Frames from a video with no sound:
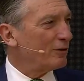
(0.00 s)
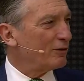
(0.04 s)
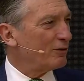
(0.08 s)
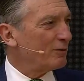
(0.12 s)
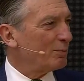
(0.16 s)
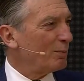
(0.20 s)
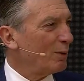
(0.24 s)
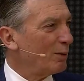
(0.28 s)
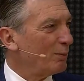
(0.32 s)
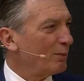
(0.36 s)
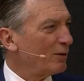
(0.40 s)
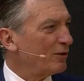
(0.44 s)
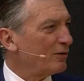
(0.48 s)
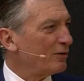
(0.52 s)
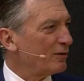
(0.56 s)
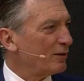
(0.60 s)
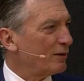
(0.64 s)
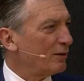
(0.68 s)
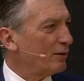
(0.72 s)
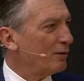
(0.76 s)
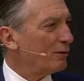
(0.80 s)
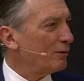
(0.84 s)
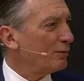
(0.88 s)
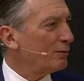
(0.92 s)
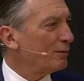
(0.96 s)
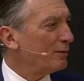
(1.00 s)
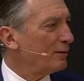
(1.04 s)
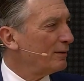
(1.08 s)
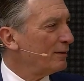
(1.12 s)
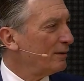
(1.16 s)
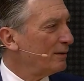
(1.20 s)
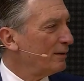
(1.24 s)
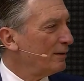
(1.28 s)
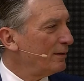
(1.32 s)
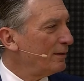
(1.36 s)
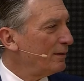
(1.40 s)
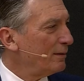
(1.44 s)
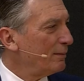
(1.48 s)
just moments ago
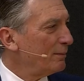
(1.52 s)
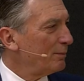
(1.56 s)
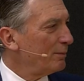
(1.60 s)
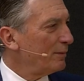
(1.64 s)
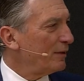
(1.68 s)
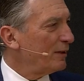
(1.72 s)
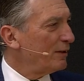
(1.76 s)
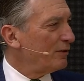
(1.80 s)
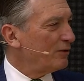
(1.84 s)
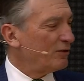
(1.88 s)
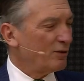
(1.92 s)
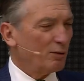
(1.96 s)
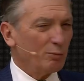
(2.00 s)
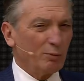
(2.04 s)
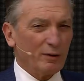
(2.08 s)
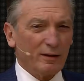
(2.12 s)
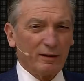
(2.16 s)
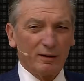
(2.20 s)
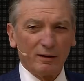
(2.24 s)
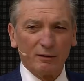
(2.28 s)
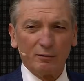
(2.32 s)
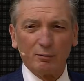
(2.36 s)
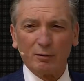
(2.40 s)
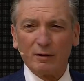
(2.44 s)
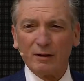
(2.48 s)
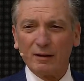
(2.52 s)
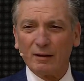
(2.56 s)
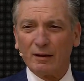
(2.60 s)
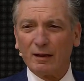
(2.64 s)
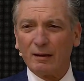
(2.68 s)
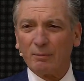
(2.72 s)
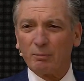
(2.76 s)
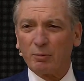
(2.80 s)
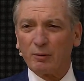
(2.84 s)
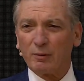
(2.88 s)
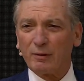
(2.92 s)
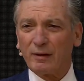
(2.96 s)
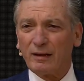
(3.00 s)
because the way the grid
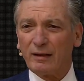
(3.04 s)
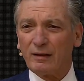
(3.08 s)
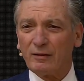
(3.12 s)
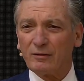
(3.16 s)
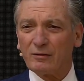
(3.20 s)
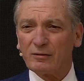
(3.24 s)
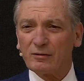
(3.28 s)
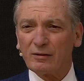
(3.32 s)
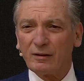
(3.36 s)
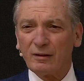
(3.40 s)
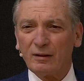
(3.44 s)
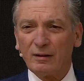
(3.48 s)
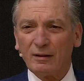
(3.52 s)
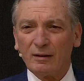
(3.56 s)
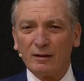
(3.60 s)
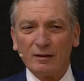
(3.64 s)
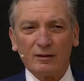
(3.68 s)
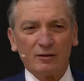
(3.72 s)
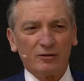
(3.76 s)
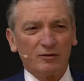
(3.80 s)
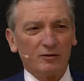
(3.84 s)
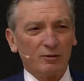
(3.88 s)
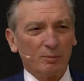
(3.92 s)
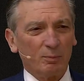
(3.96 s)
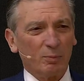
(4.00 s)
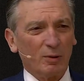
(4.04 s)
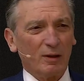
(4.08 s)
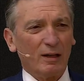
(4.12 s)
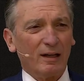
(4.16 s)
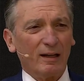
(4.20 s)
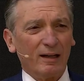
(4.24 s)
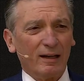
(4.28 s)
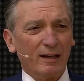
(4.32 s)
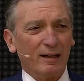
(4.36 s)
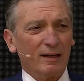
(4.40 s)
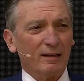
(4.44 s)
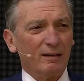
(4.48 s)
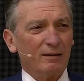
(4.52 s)
operates,
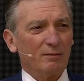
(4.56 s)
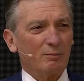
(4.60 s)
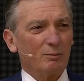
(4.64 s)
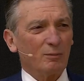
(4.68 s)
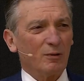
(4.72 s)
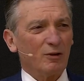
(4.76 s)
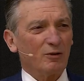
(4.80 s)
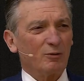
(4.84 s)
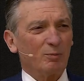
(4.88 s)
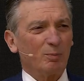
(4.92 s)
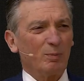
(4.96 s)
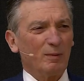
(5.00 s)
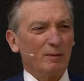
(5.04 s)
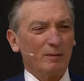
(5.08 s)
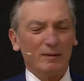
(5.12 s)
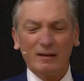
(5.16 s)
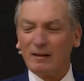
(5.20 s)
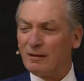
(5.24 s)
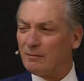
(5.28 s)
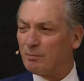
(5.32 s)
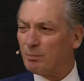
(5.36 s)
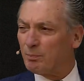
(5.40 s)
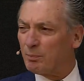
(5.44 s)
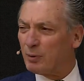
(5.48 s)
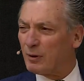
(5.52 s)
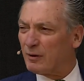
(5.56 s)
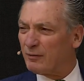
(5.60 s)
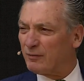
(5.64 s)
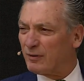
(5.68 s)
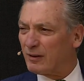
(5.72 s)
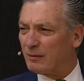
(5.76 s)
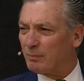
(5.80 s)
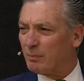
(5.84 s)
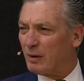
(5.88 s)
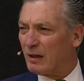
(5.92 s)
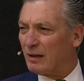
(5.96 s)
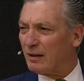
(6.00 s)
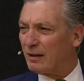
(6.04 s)
supply must be in
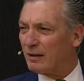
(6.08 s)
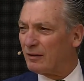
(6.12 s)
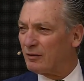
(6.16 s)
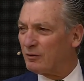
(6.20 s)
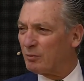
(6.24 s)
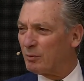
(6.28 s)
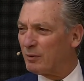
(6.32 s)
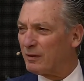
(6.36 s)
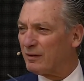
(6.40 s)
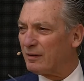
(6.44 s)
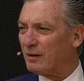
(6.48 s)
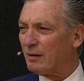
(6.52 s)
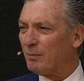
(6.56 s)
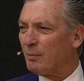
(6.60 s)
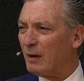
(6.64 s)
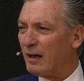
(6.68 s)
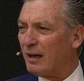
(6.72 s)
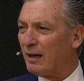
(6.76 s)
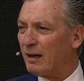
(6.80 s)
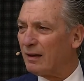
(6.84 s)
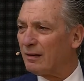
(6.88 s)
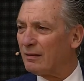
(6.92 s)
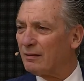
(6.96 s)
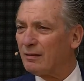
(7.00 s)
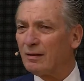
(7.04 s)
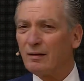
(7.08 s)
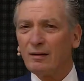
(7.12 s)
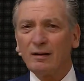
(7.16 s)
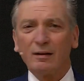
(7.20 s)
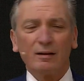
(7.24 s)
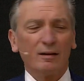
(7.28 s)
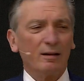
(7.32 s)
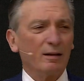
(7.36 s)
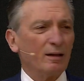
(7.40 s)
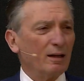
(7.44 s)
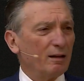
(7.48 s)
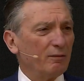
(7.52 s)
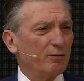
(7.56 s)
perfect balance with demand
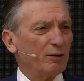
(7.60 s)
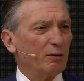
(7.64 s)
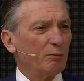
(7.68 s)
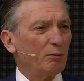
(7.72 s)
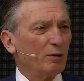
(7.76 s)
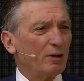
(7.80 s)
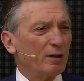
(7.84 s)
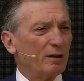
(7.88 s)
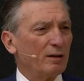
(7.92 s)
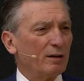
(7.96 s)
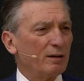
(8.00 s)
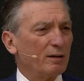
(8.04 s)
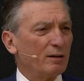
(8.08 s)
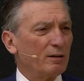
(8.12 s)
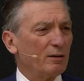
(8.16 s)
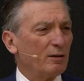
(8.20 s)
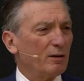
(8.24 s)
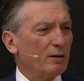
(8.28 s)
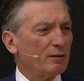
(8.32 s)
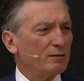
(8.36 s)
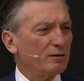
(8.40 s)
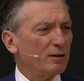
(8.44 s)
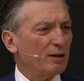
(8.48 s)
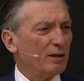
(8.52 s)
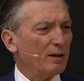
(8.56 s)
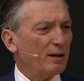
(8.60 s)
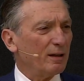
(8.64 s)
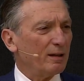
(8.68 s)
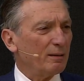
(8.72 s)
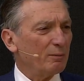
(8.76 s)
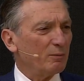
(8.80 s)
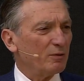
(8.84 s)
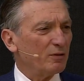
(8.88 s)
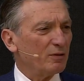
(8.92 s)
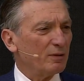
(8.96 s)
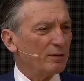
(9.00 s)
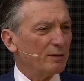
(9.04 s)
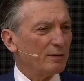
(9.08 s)
everywhere at all
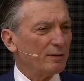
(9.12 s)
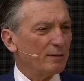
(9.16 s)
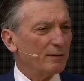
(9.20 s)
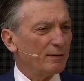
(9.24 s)
times.